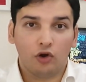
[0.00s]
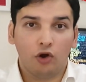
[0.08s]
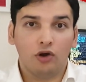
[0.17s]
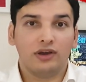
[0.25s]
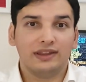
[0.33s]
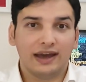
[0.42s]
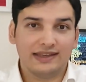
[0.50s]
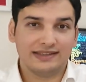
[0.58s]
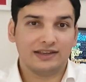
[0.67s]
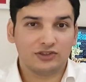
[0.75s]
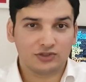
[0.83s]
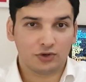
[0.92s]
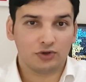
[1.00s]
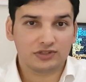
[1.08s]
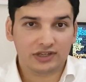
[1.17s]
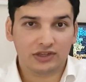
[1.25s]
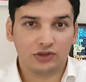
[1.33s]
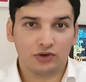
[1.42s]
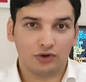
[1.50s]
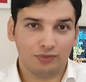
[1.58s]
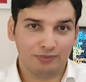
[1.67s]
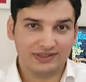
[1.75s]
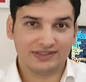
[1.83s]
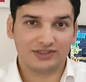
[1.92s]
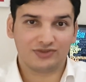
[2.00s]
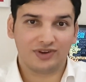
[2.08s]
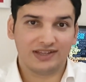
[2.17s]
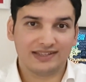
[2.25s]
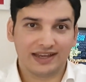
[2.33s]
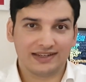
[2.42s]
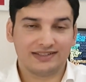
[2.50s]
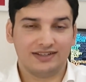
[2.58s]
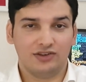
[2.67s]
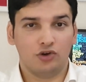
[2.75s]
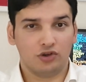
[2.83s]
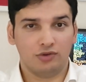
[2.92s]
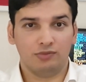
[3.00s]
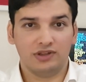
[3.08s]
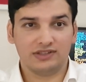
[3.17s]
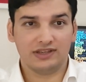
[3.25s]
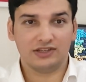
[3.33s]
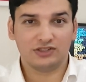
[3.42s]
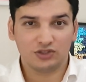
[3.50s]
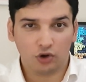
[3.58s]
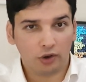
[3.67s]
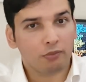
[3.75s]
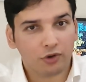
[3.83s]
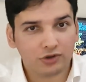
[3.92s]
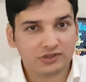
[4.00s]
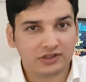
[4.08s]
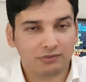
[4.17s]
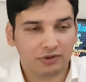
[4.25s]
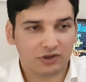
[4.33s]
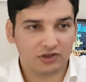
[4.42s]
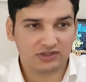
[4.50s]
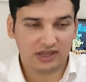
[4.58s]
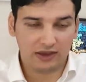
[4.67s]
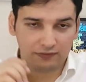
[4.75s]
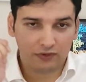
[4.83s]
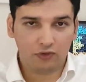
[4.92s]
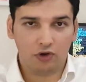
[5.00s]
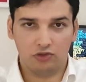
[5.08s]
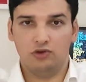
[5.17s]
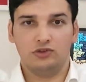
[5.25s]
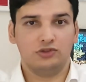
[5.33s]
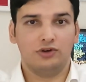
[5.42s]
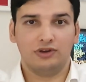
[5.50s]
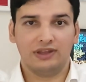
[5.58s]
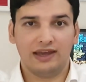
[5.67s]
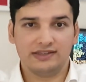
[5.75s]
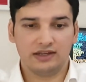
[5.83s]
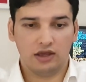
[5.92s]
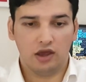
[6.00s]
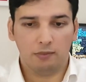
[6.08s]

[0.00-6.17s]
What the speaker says: organizing and sorting your business transaction documents is so important, because if you've got those organized,